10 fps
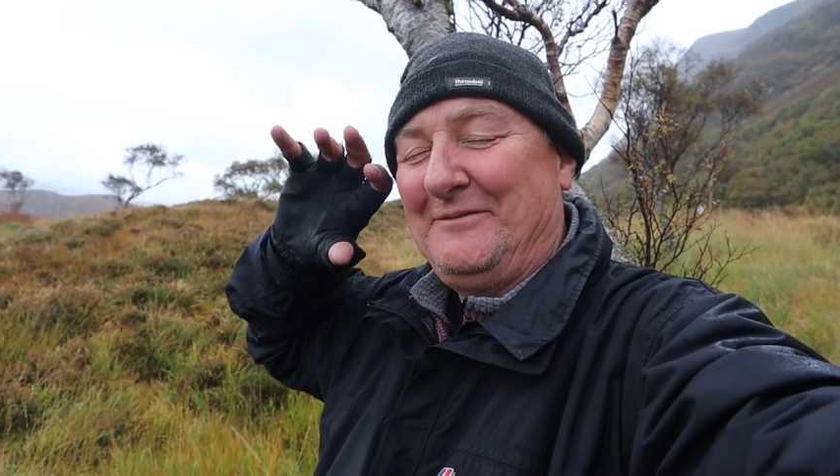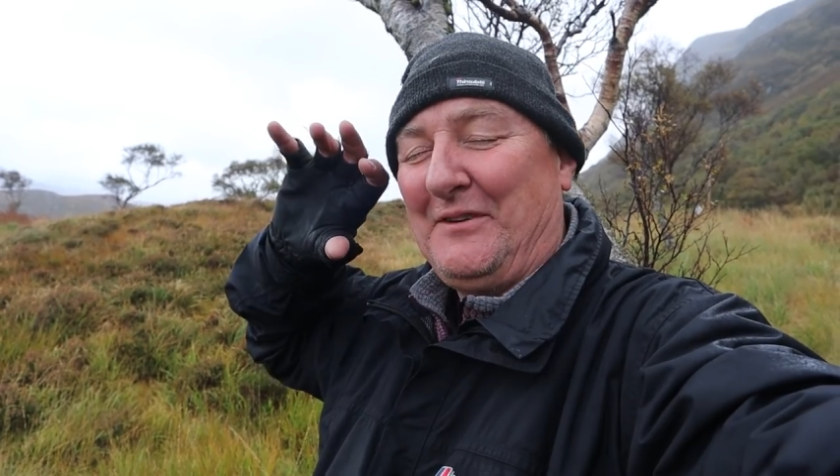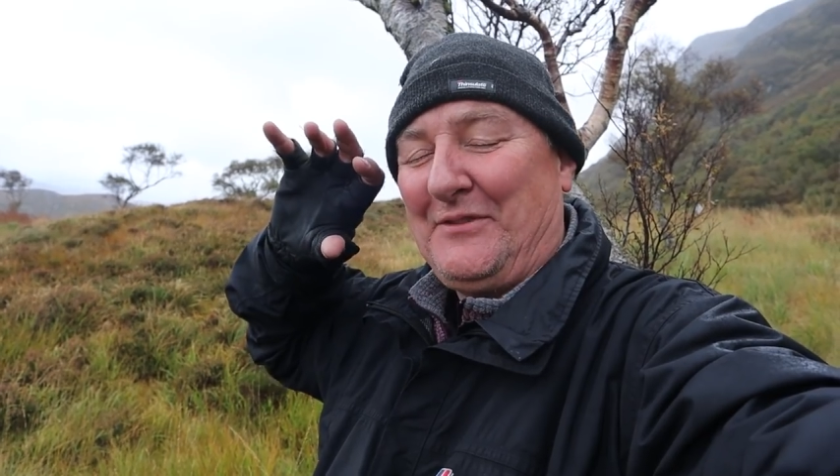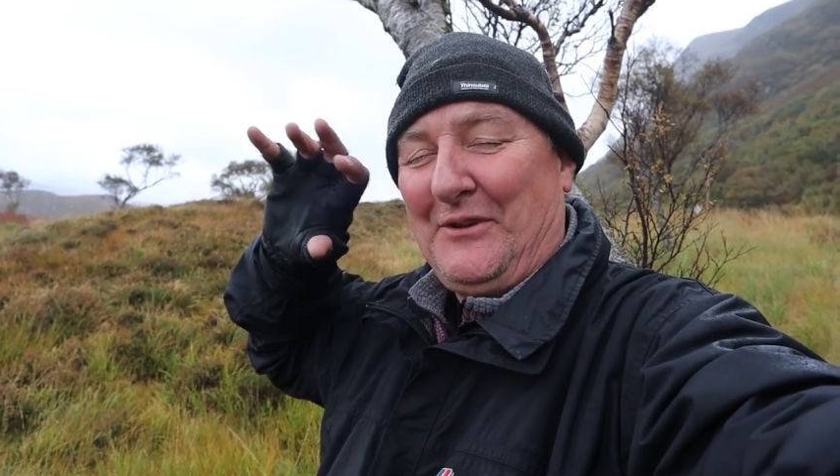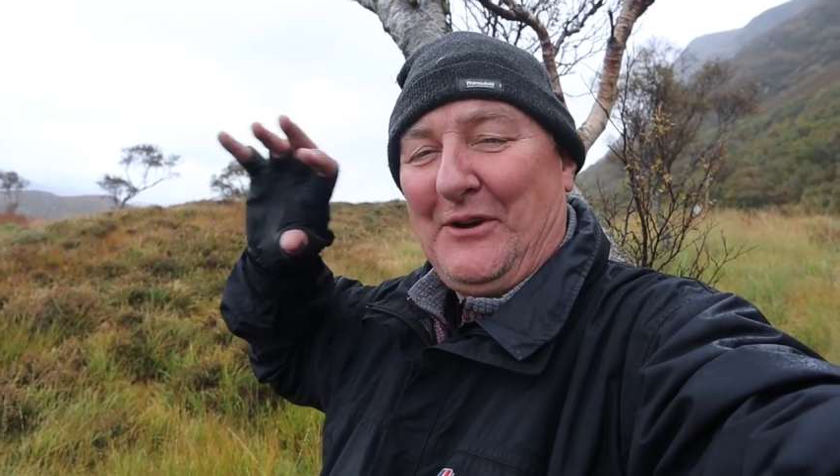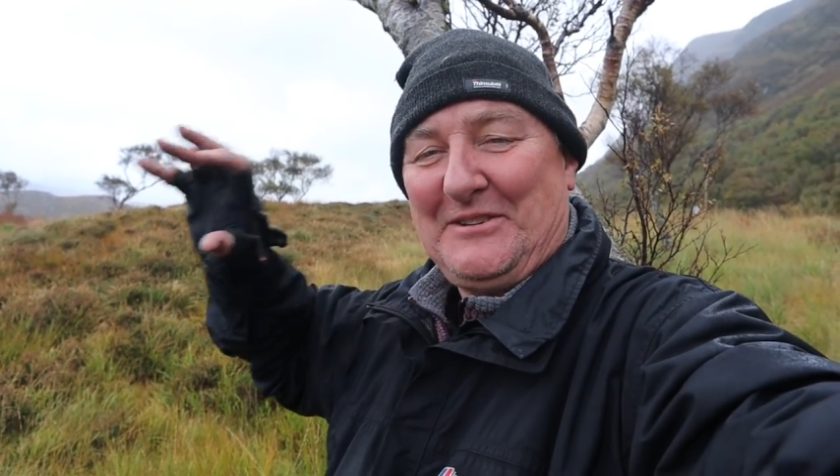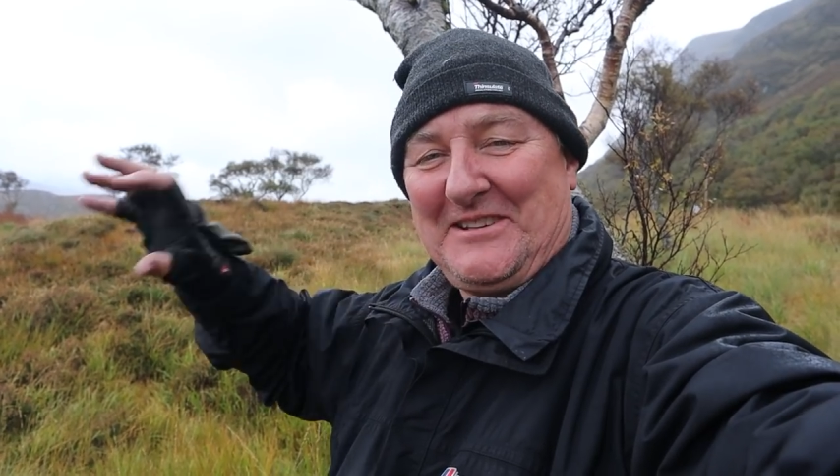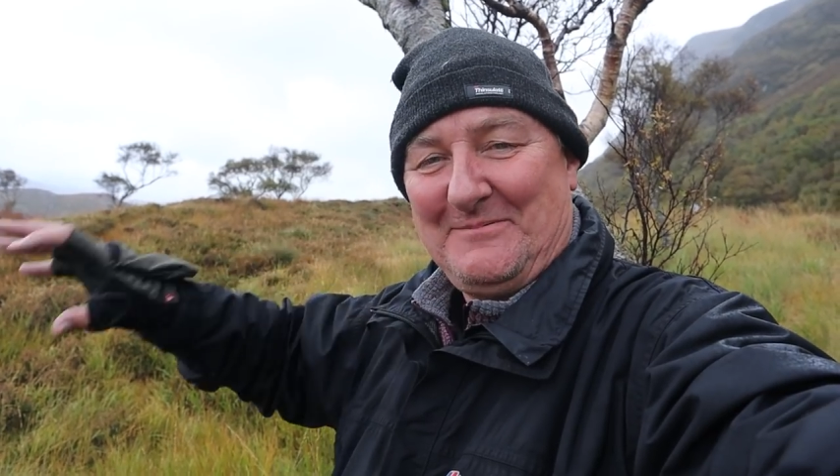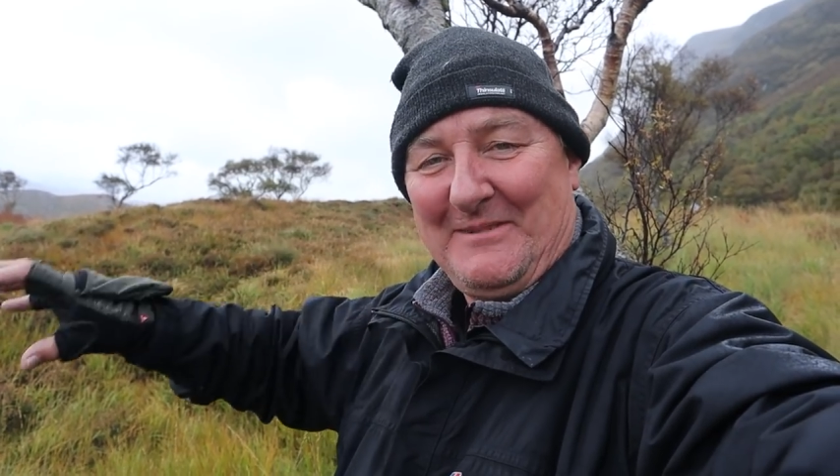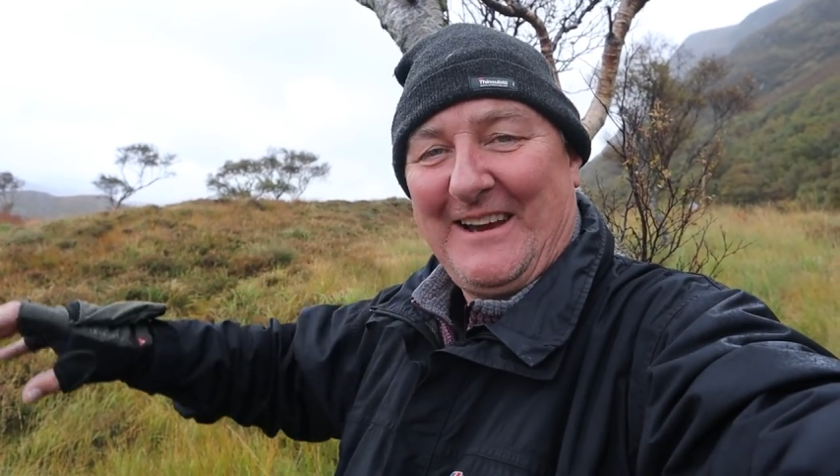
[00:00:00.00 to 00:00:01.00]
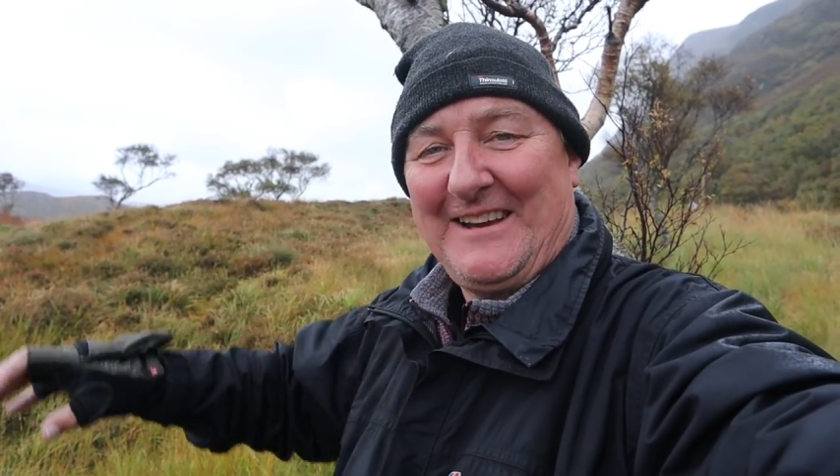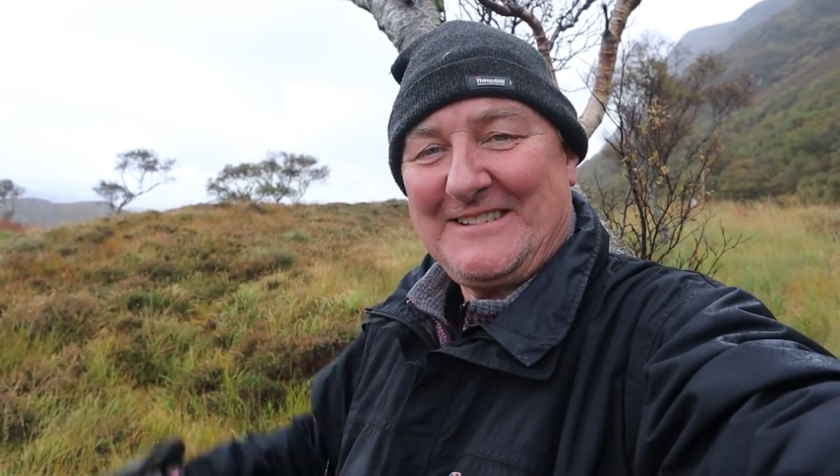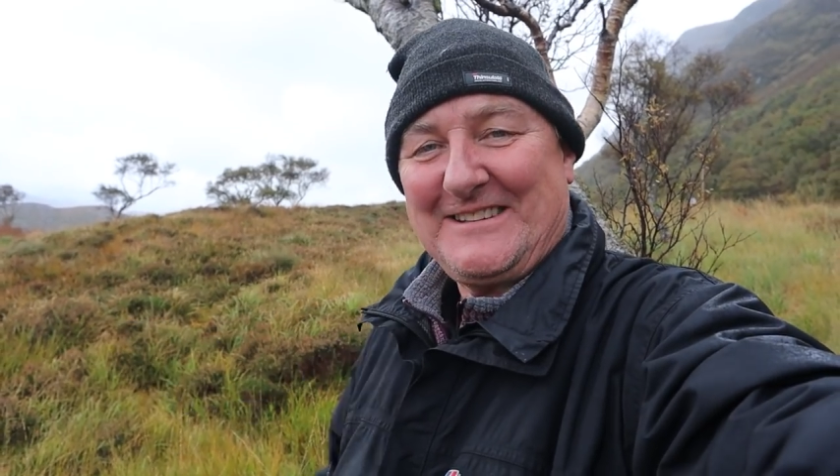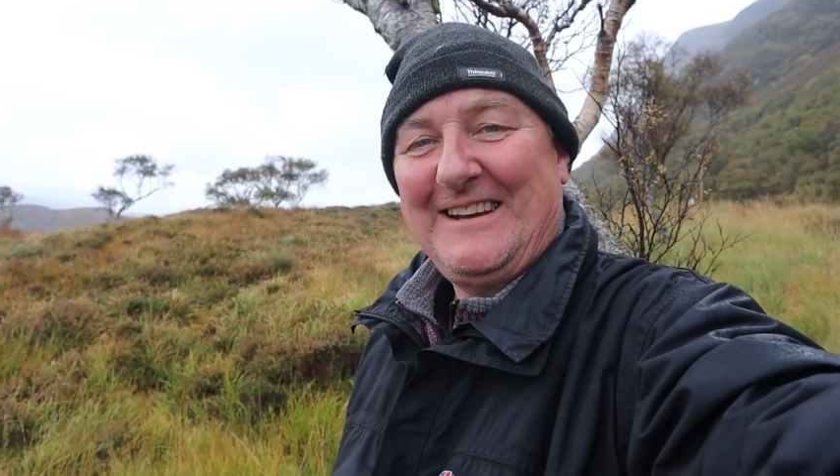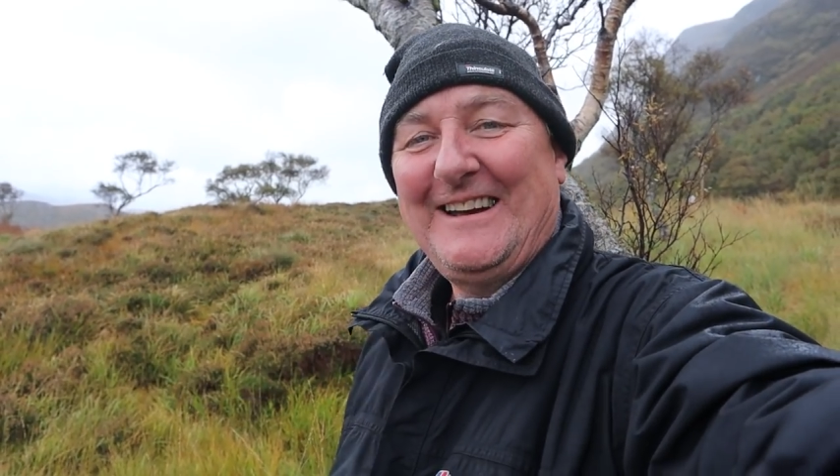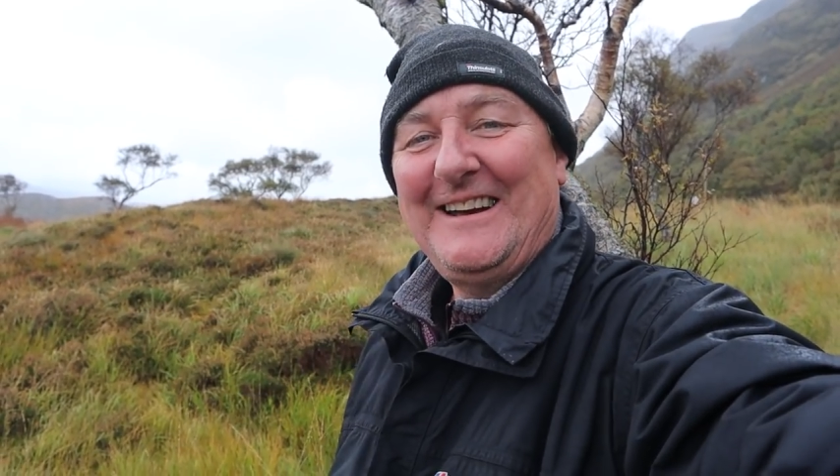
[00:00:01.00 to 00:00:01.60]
for 30 minutes